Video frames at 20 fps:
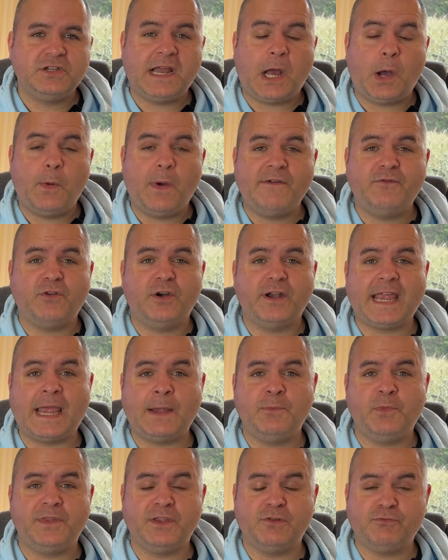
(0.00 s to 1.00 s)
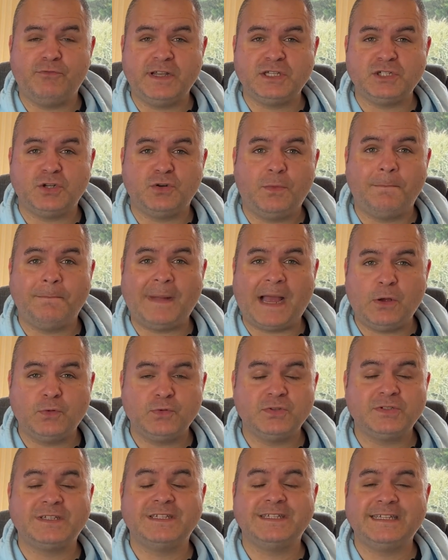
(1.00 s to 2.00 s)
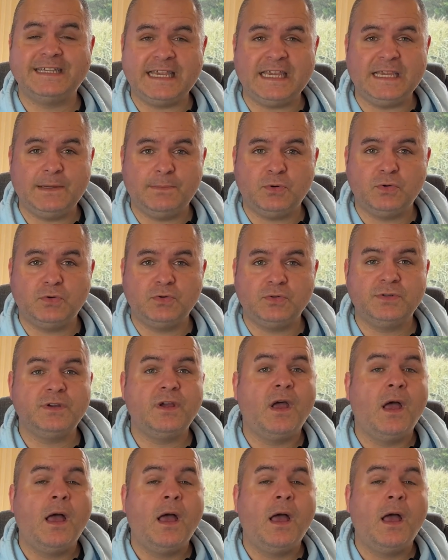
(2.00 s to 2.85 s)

However, it came with the original mouse, keyboard,